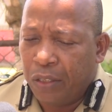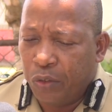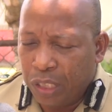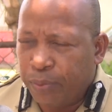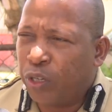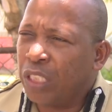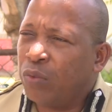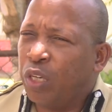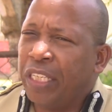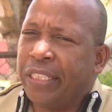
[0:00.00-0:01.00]
Those persons
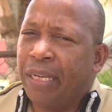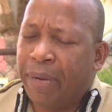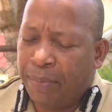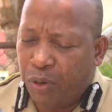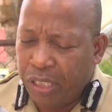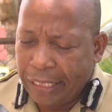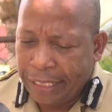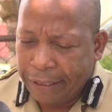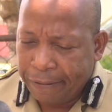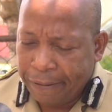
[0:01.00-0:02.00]
were detained by the
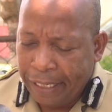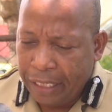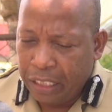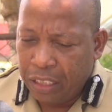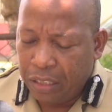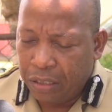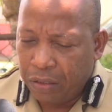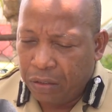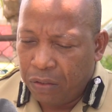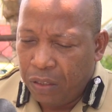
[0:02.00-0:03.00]
police and
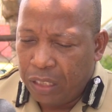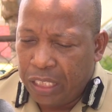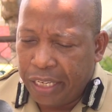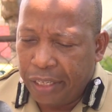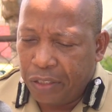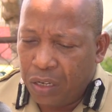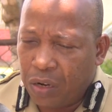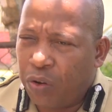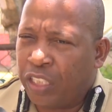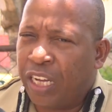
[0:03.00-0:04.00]
taken to the
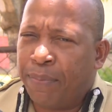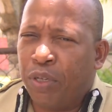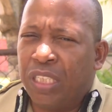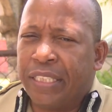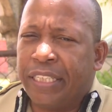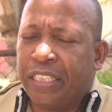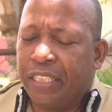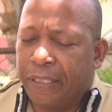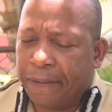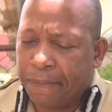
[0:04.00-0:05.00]
Corozal police
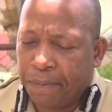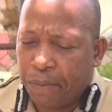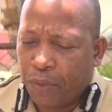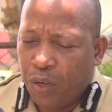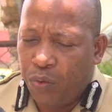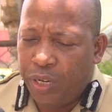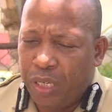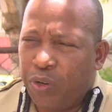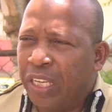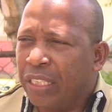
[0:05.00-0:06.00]
station, where they
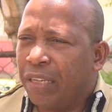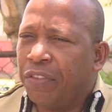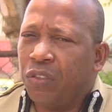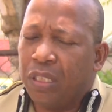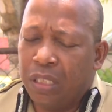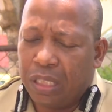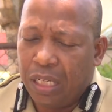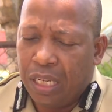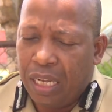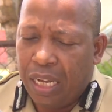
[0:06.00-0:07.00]
were interviewed
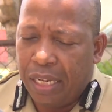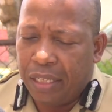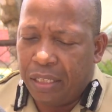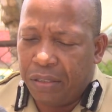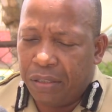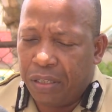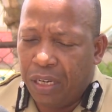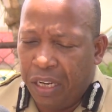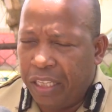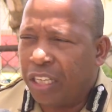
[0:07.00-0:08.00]
and
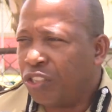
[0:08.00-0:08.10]
later